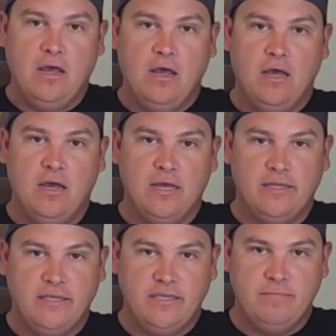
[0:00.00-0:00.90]

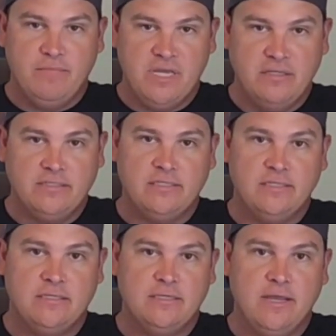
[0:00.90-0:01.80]
uh, he
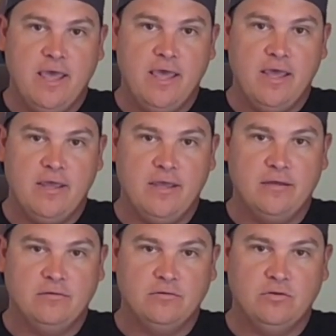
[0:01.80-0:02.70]
meets
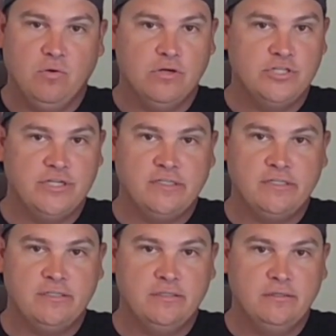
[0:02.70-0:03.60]
a
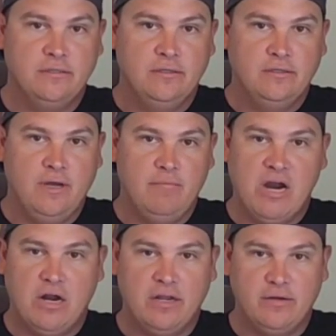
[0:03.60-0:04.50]
gorgeous
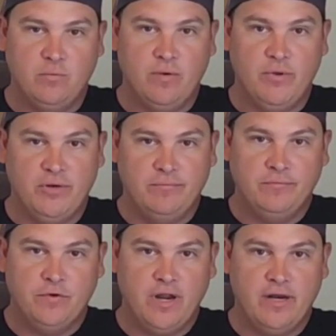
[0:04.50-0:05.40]
American woman
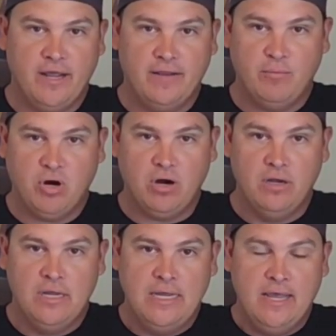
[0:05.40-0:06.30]
right at the
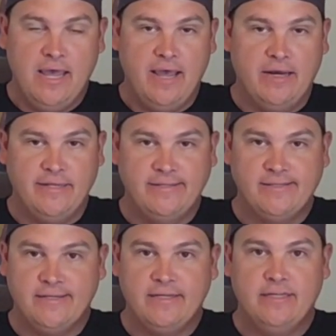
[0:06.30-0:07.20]
bar, and
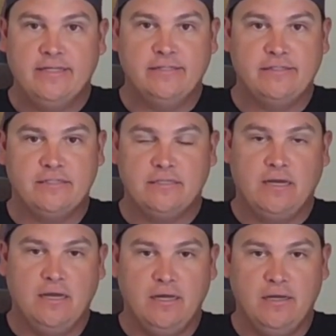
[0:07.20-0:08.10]
he's in his
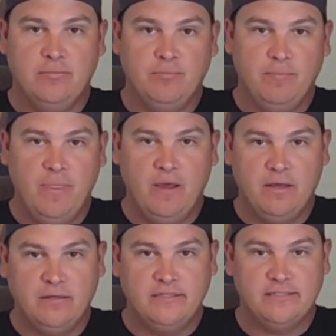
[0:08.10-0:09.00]
uh, uh,
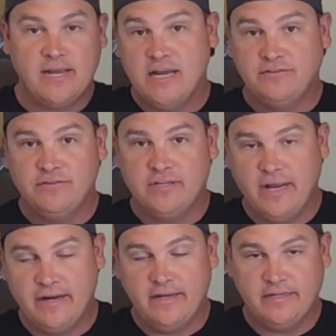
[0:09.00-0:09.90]
disguise for the
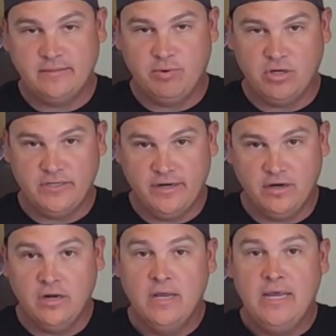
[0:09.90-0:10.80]
night as
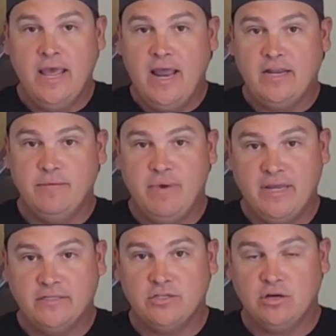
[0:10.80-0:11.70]
bartender, and he
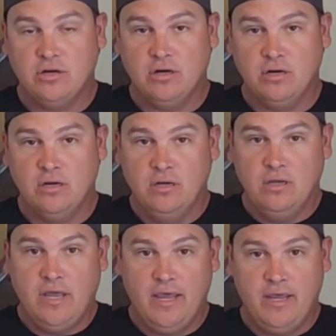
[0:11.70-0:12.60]
makes her
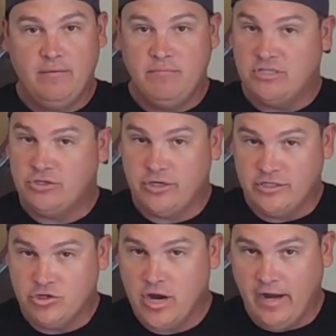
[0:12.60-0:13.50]
a
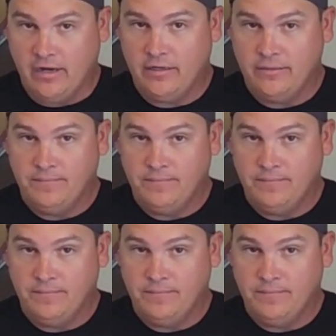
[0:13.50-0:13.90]
mystery drink